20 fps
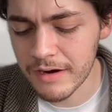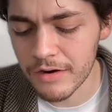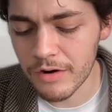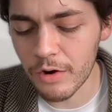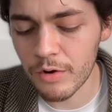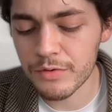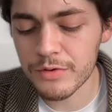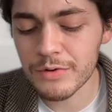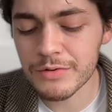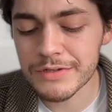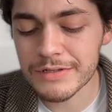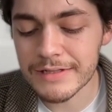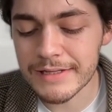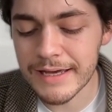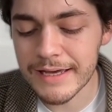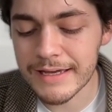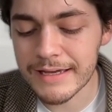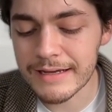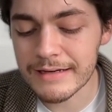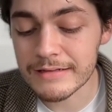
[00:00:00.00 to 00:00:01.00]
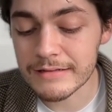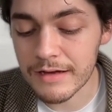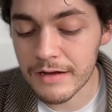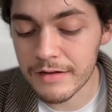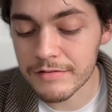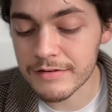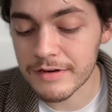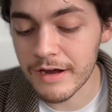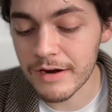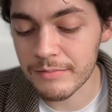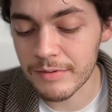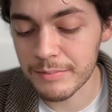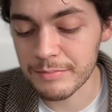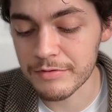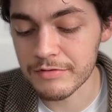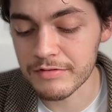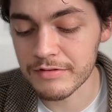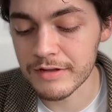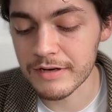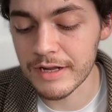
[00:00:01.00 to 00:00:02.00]
Although delaying does not
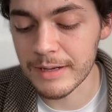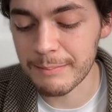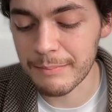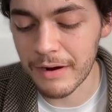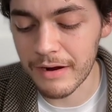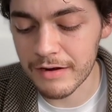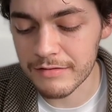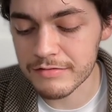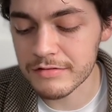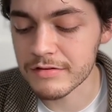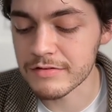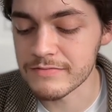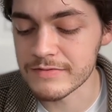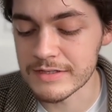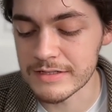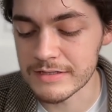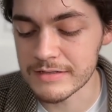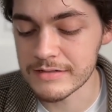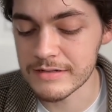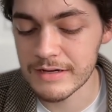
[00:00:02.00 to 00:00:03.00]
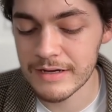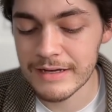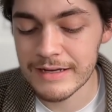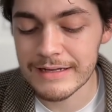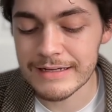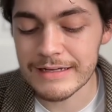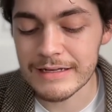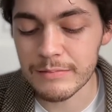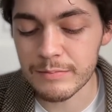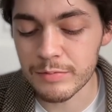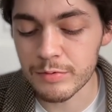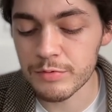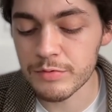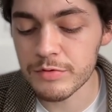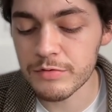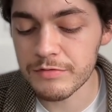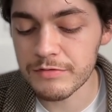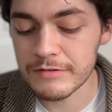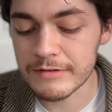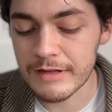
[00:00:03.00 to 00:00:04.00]
represent a positive deed, it
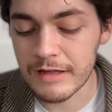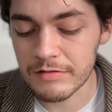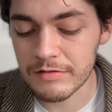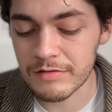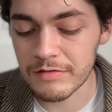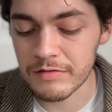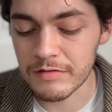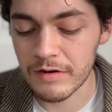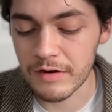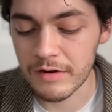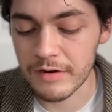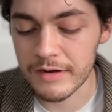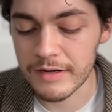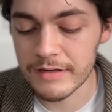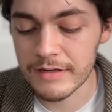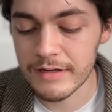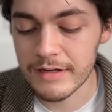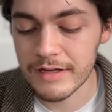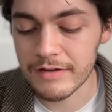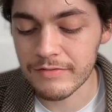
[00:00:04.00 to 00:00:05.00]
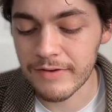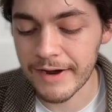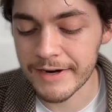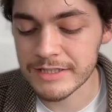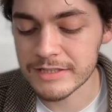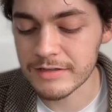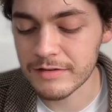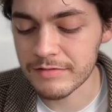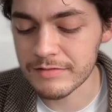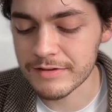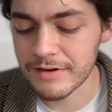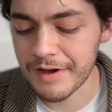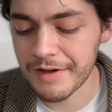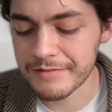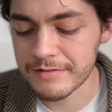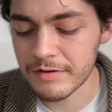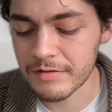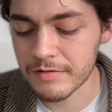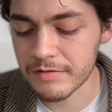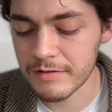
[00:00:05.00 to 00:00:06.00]
proves necessary if action is
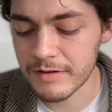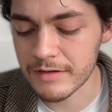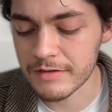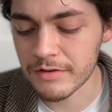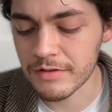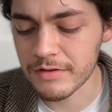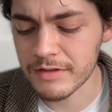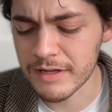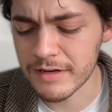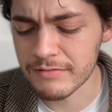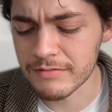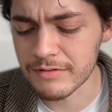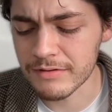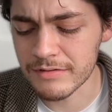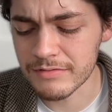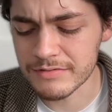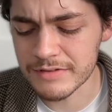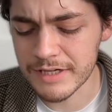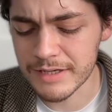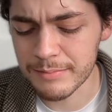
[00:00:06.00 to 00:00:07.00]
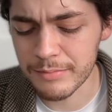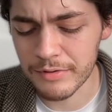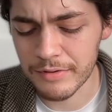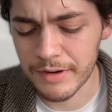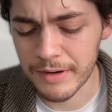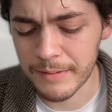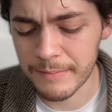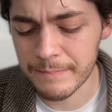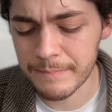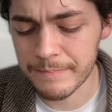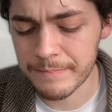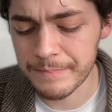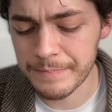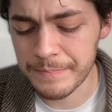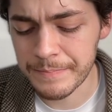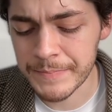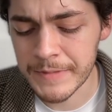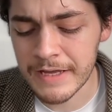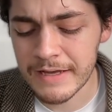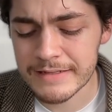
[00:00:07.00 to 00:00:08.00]
not to sink to the level of laboring.
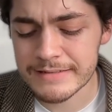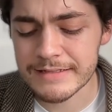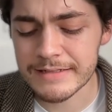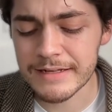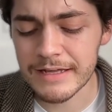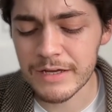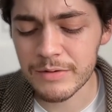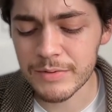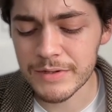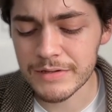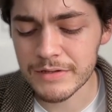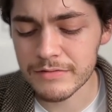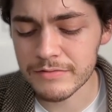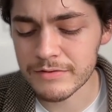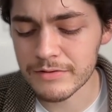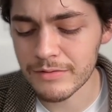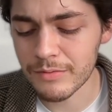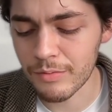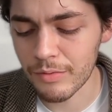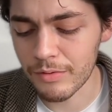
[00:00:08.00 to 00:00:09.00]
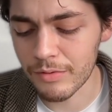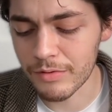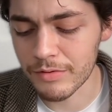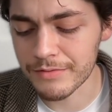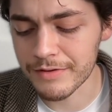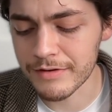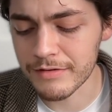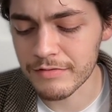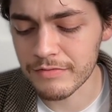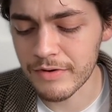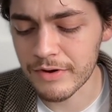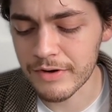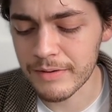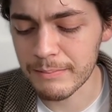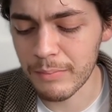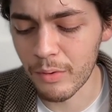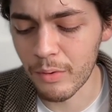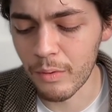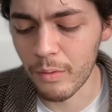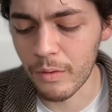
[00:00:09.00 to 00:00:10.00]
Today we live in a world that is very
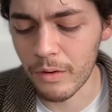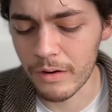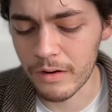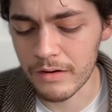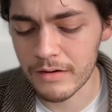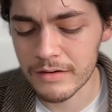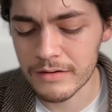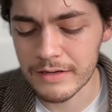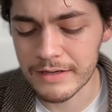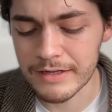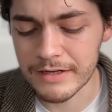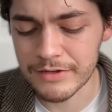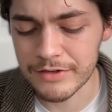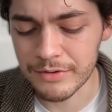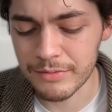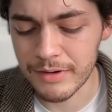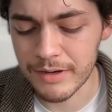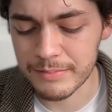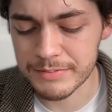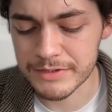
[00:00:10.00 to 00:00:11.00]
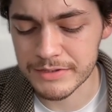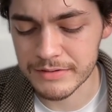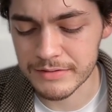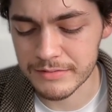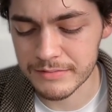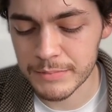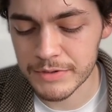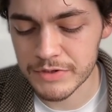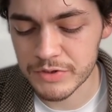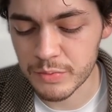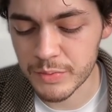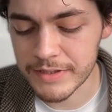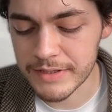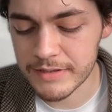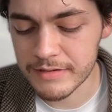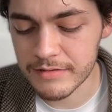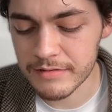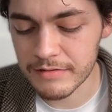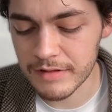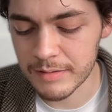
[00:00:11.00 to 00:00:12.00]
poor in interruption.
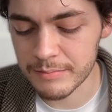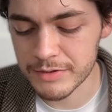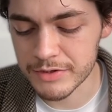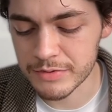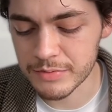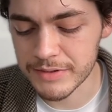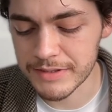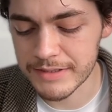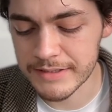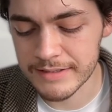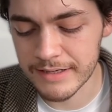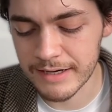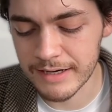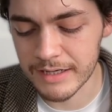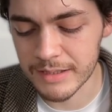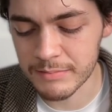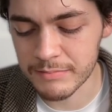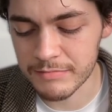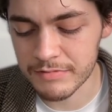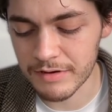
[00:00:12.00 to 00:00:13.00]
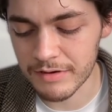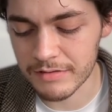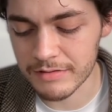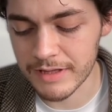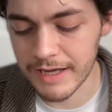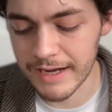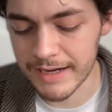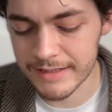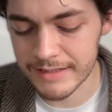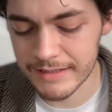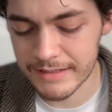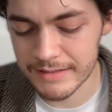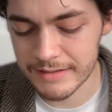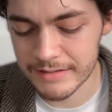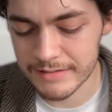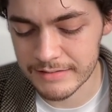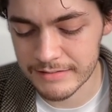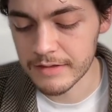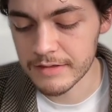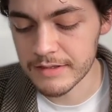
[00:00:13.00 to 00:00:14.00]
Betweens and between times are lacking.
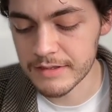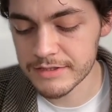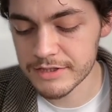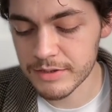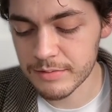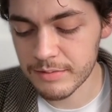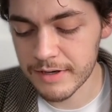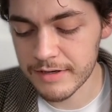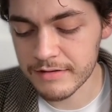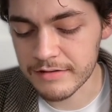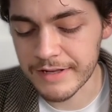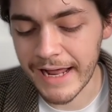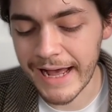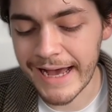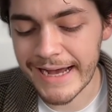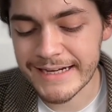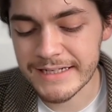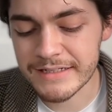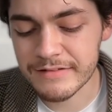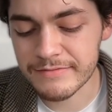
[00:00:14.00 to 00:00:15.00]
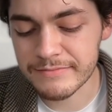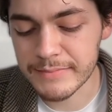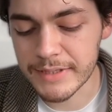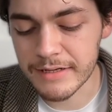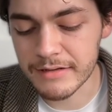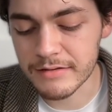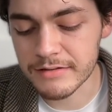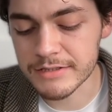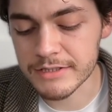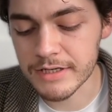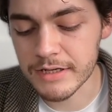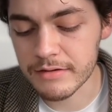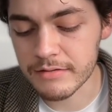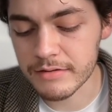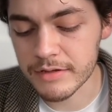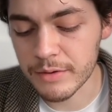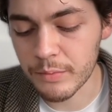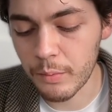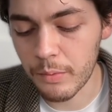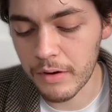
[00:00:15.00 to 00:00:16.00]
Nietzsche writes that active men are
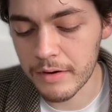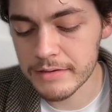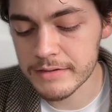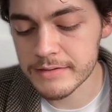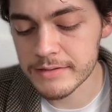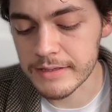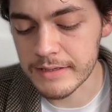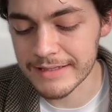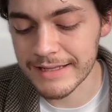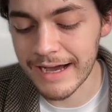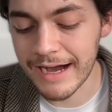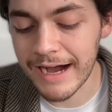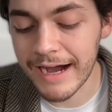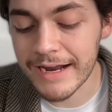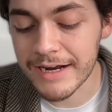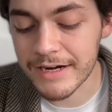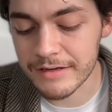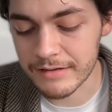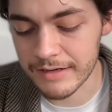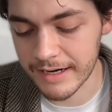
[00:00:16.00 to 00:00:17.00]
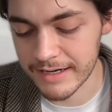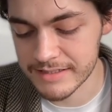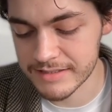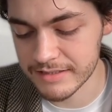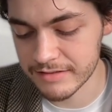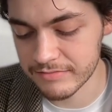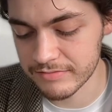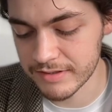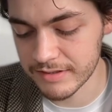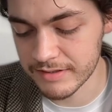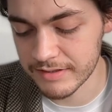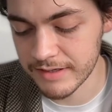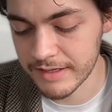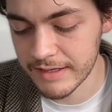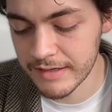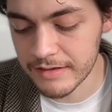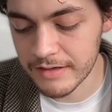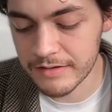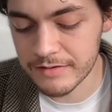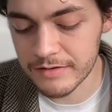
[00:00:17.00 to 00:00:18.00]
generally wanting in the higher activity.
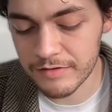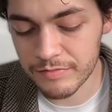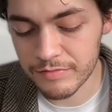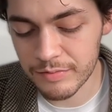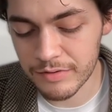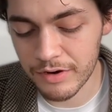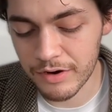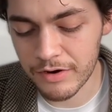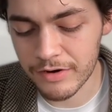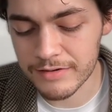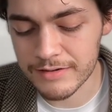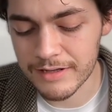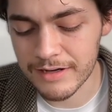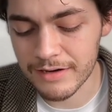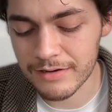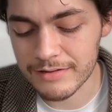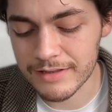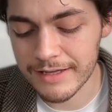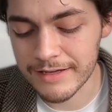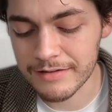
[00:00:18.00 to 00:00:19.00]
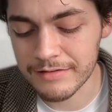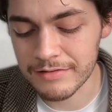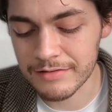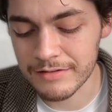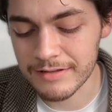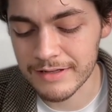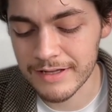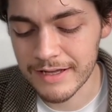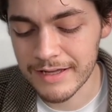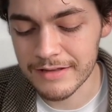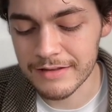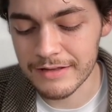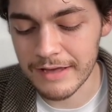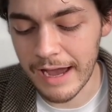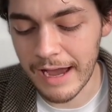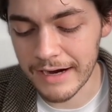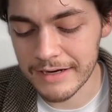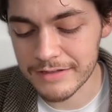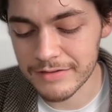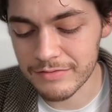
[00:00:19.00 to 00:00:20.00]
In this regard, they are lazy. The
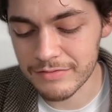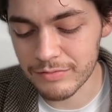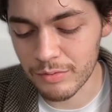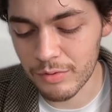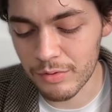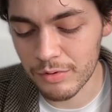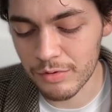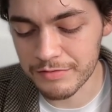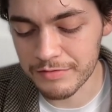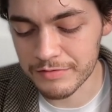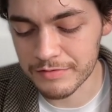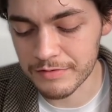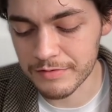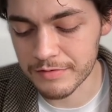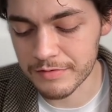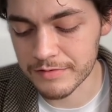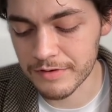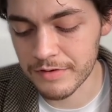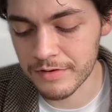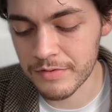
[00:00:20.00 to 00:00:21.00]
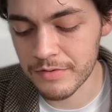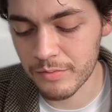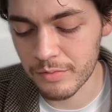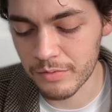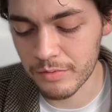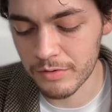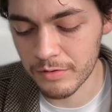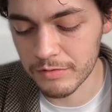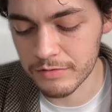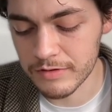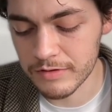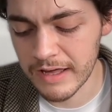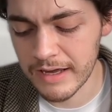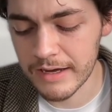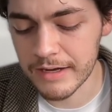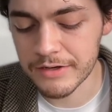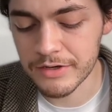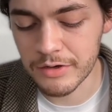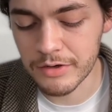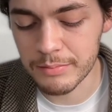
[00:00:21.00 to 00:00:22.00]
active rolls as the stone rolls,
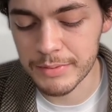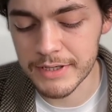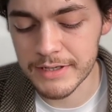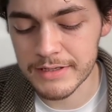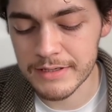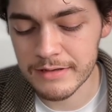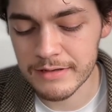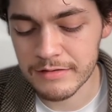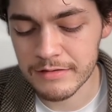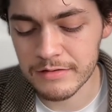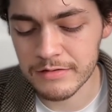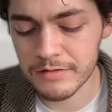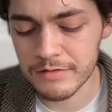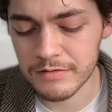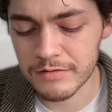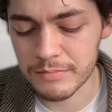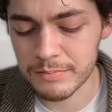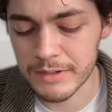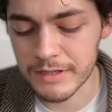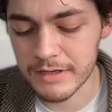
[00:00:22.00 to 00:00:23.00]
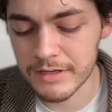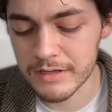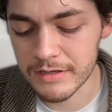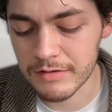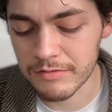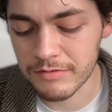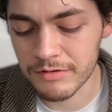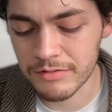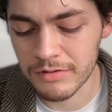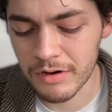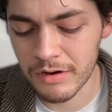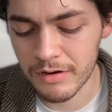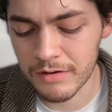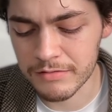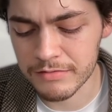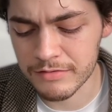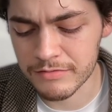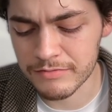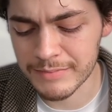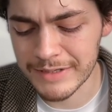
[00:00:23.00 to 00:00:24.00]
in obedience to the stupidity of the
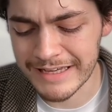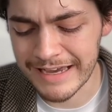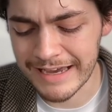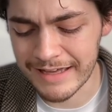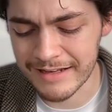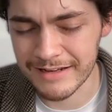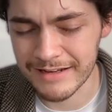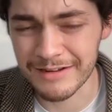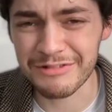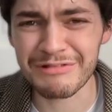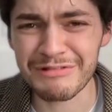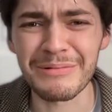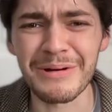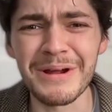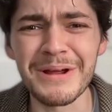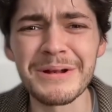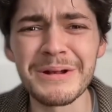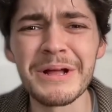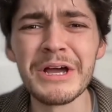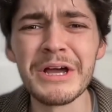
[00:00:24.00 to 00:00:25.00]
laws of mechanics, right?